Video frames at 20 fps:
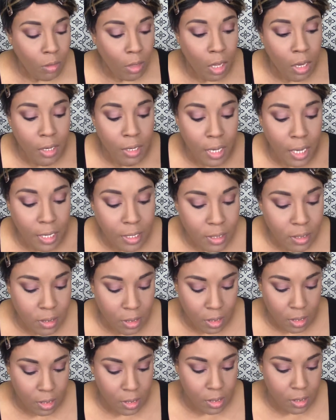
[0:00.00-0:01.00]
Next
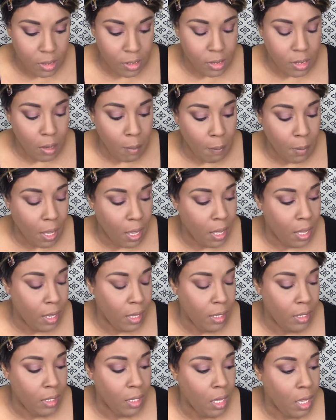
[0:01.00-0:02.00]
is
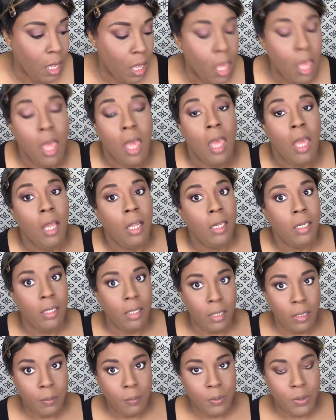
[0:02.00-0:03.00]
my
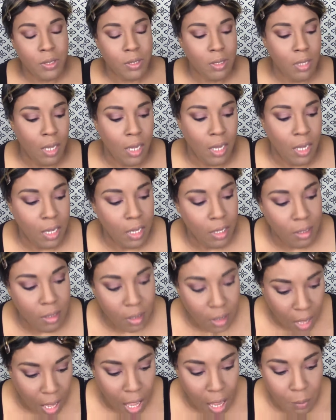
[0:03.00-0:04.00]
lips, and
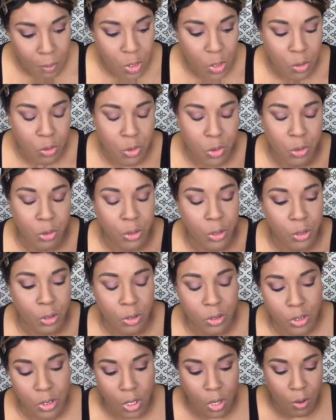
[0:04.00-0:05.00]
I'm a neutral girl,
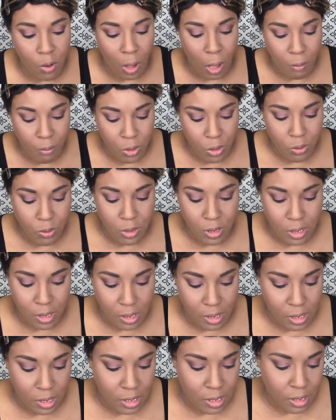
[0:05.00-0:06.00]
so I'm
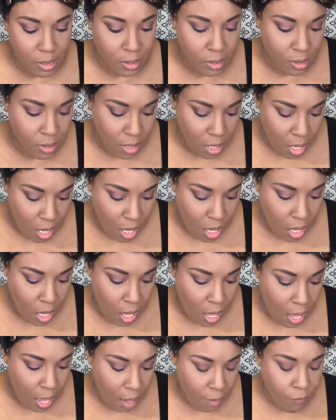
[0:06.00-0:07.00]
using NYX
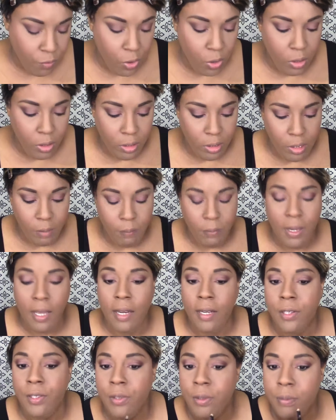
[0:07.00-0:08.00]
Lip
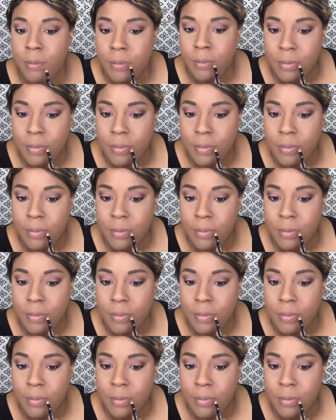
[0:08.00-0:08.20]
Liner.